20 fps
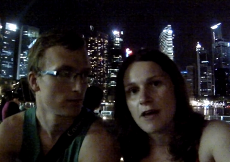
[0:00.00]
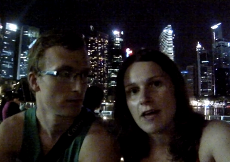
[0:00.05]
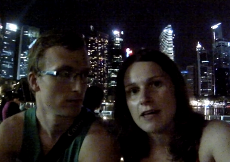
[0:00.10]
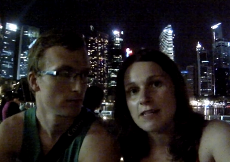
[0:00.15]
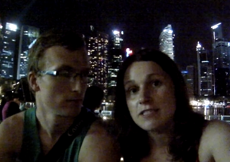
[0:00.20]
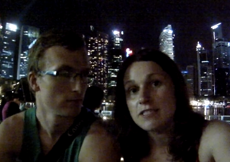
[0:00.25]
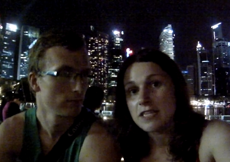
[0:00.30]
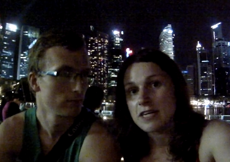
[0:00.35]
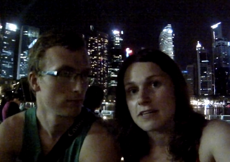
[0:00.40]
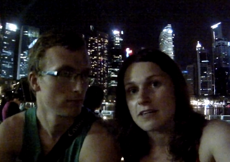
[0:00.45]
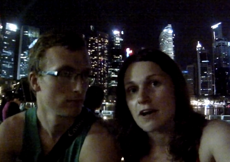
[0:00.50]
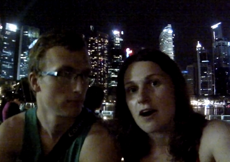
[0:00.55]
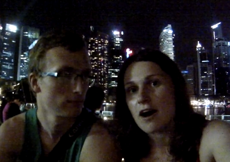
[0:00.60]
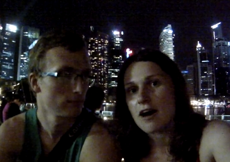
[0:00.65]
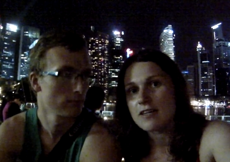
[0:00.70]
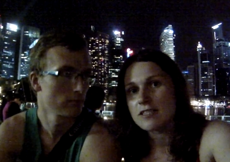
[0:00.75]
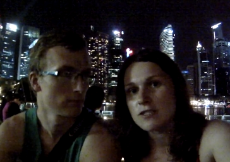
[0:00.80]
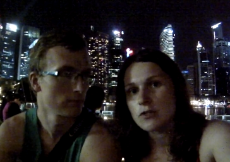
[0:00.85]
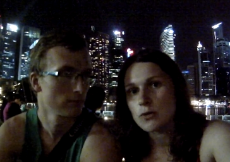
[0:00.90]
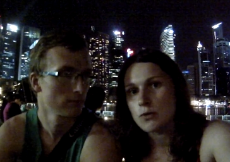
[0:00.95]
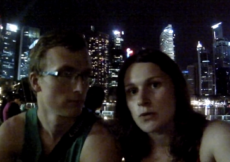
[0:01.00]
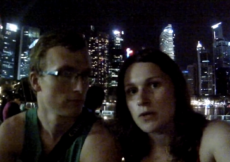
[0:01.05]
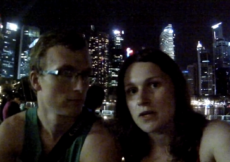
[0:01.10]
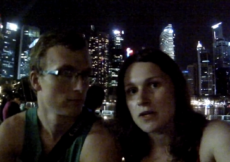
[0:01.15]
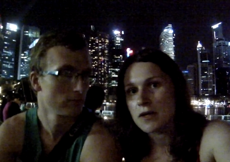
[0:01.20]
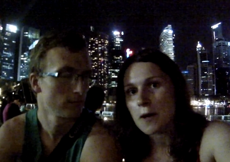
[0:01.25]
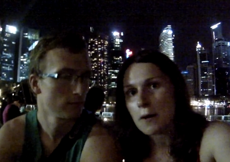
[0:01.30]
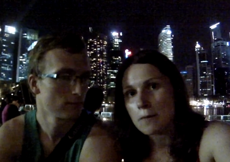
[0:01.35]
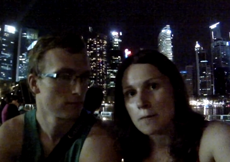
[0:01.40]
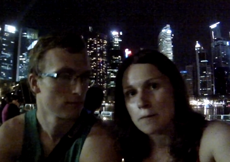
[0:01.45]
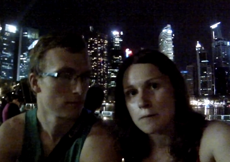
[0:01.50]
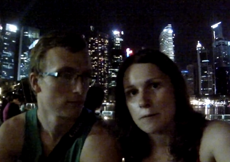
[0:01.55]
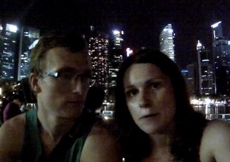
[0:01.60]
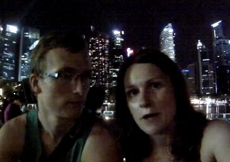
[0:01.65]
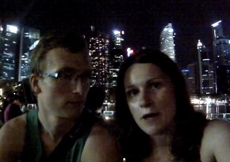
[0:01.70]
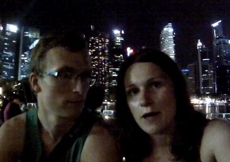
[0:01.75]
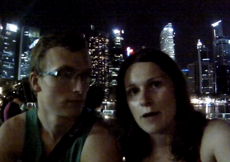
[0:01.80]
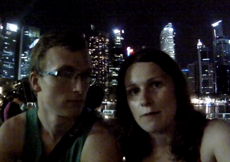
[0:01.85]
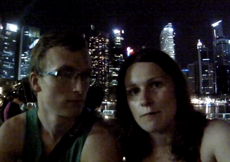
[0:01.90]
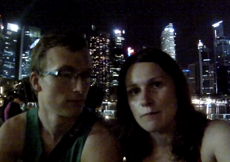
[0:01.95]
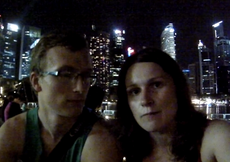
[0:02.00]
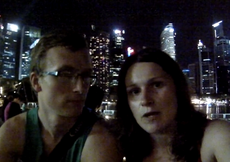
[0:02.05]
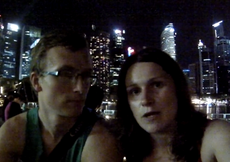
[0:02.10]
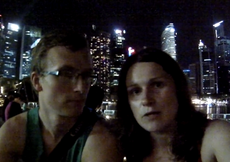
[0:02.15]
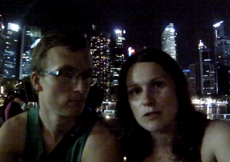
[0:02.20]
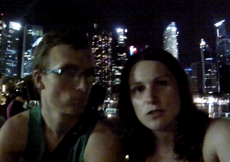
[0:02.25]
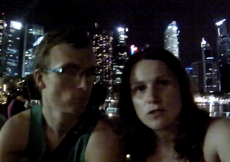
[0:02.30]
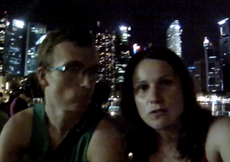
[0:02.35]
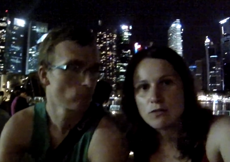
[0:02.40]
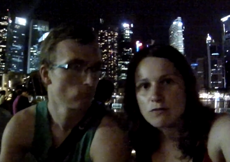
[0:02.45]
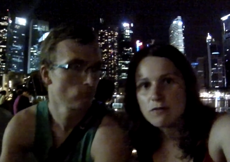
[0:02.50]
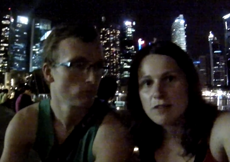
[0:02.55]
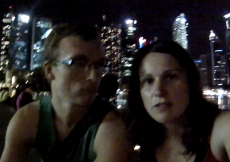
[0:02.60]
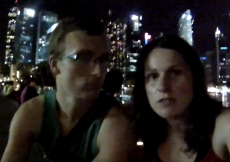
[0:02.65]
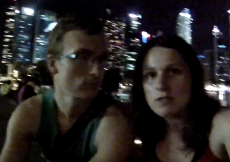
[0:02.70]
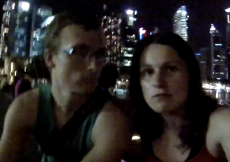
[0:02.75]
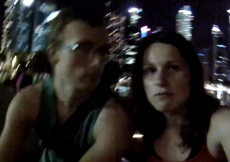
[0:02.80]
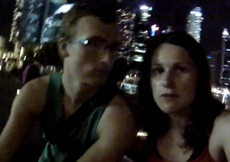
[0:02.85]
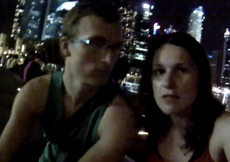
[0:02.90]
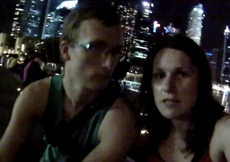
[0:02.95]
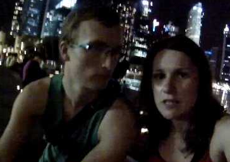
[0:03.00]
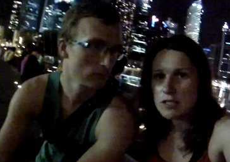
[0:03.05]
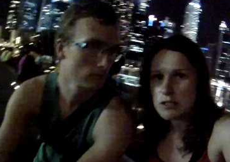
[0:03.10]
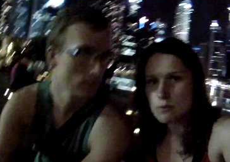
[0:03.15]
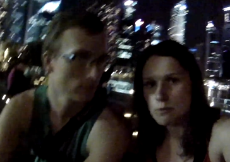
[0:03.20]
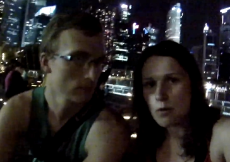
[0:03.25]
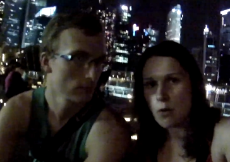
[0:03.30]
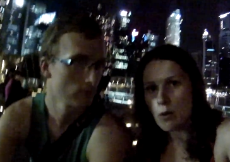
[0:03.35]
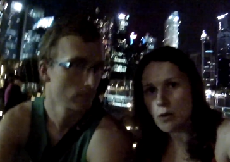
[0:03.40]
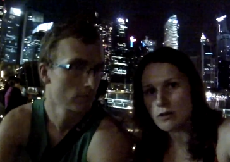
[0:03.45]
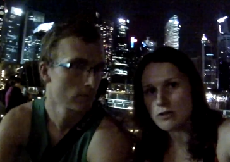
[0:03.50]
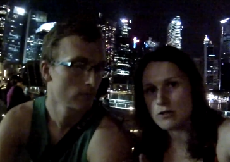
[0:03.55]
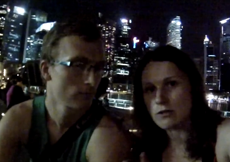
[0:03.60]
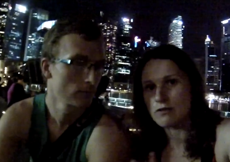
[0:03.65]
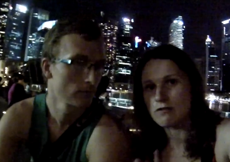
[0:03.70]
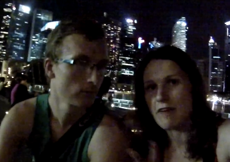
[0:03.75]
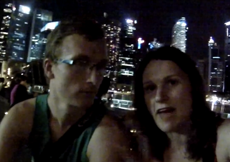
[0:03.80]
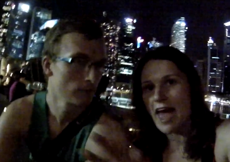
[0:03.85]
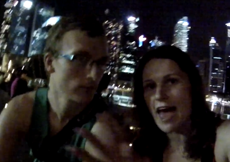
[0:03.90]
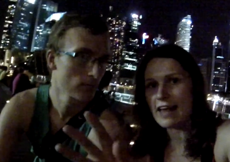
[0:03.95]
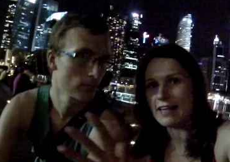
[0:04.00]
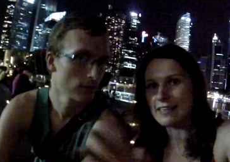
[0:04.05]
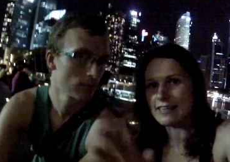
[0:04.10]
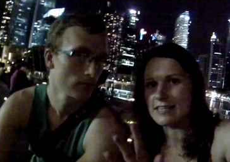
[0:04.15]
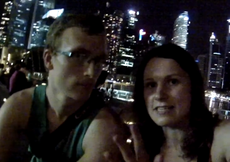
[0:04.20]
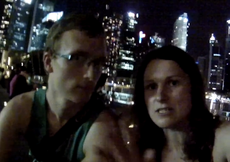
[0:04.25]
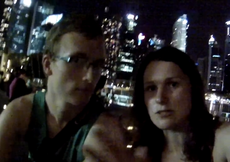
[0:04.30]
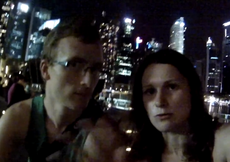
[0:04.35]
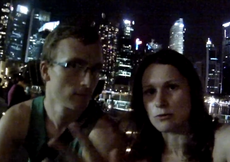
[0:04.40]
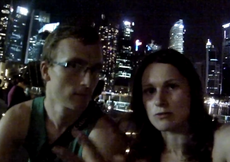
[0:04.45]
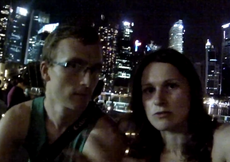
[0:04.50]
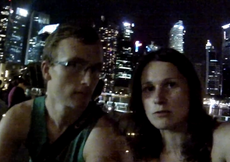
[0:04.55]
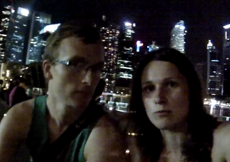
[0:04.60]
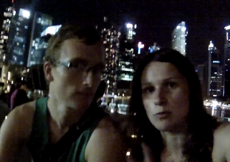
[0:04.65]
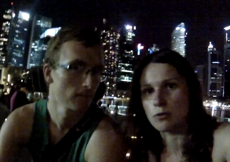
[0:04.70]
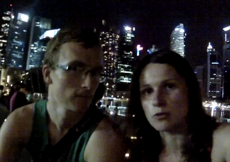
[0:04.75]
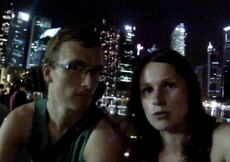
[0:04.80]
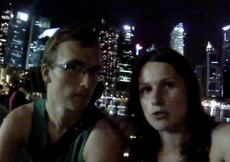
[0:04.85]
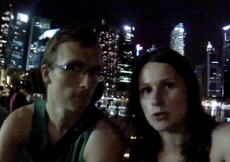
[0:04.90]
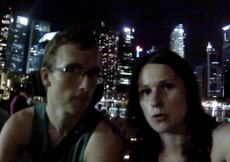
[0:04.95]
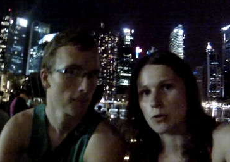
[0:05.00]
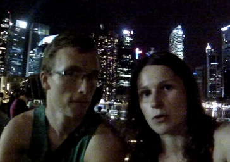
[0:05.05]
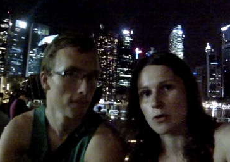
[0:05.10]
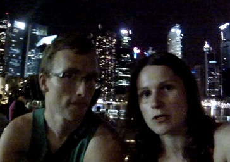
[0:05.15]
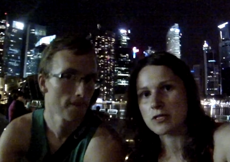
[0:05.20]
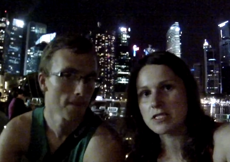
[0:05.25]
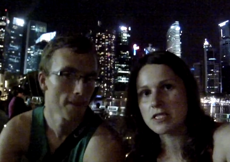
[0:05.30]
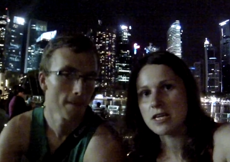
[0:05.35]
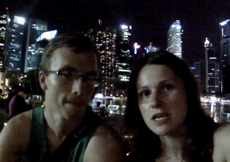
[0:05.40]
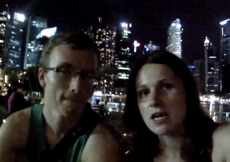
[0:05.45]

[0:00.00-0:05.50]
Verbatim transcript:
Speaker 1: Indian guys coming up um, in just really small sort of alleys or small doors.